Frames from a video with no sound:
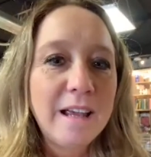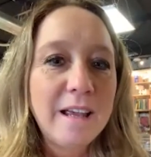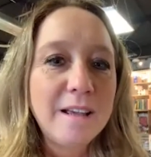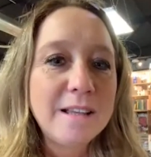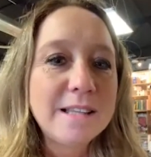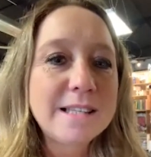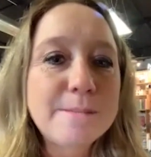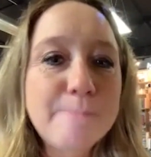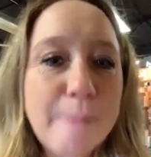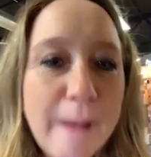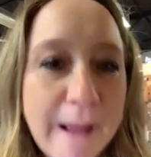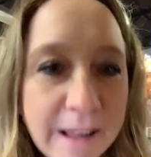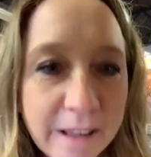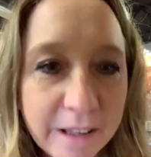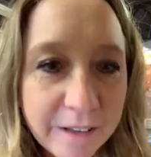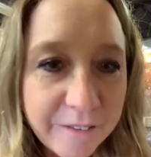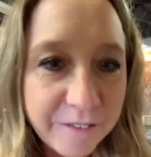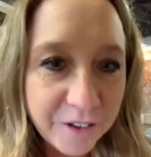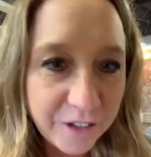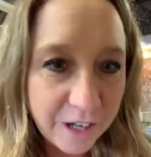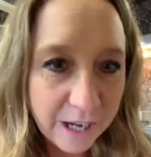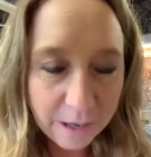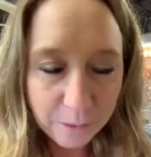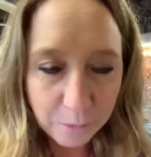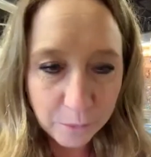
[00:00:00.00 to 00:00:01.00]
smile if
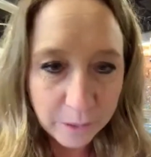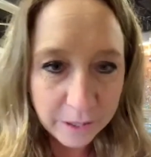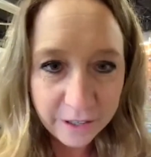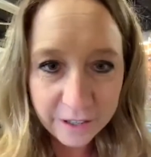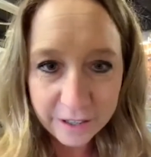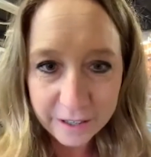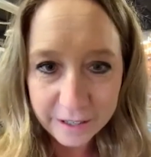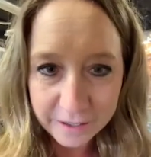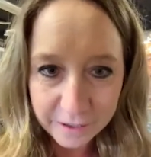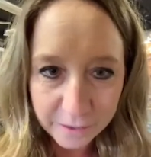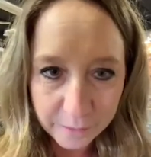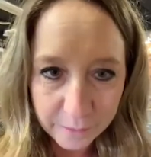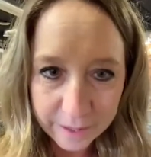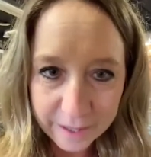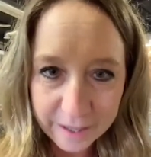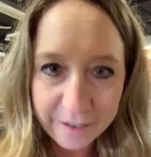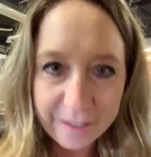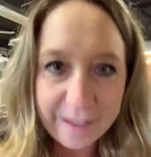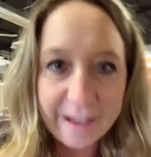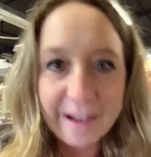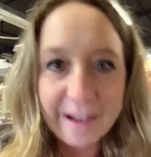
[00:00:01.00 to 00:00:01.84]
you're not wearing underwear, that